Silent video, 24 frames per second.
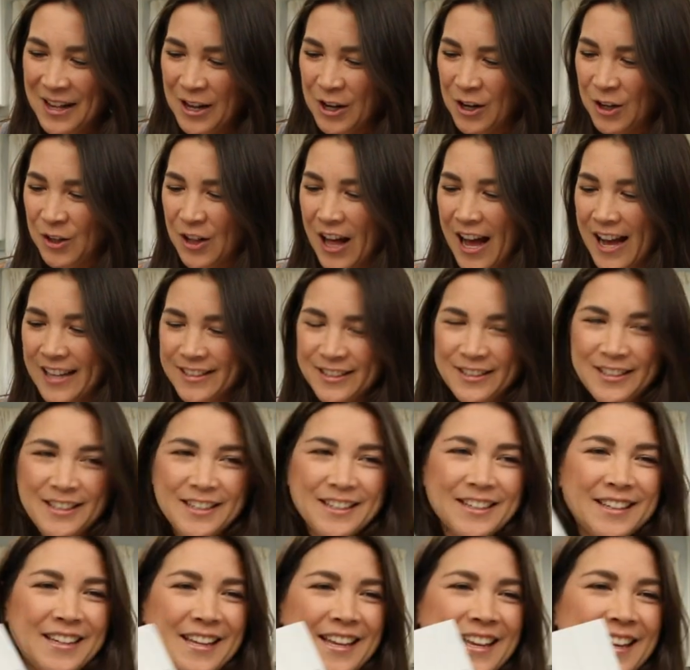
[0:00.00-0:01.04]

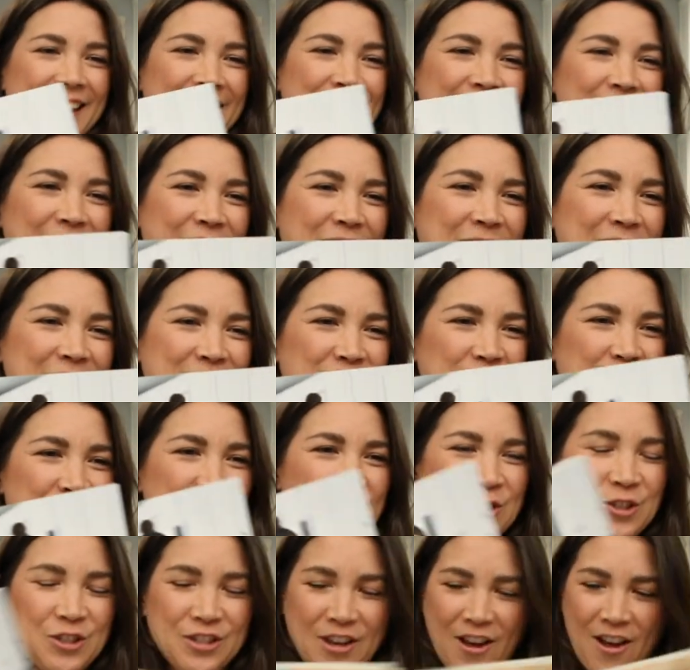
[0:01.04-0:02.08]
Classic in the
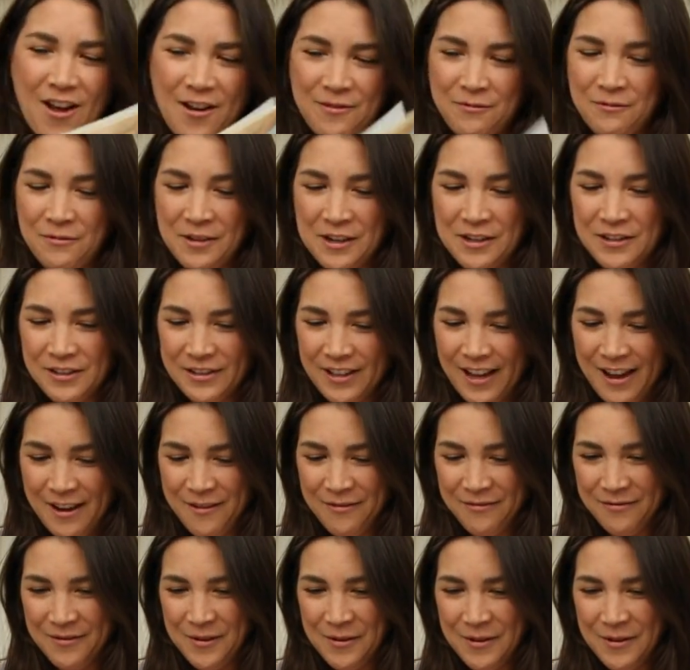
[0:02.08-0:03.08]
kitchen shot, real life.